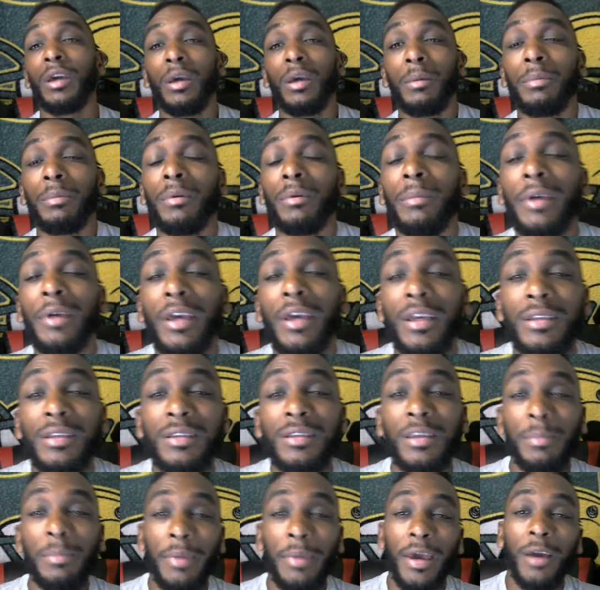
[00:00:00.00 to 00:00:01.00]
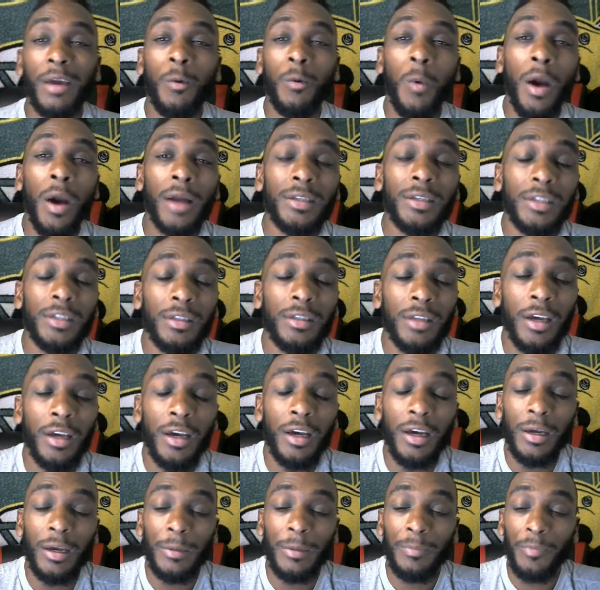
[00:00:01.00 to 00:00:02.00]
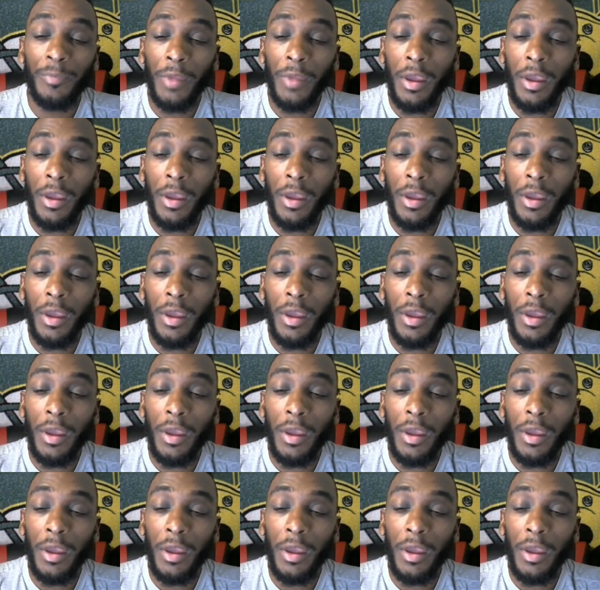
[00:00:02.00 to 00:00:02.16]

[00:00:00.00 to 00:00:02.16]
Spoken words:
But man, sit back watching Ryan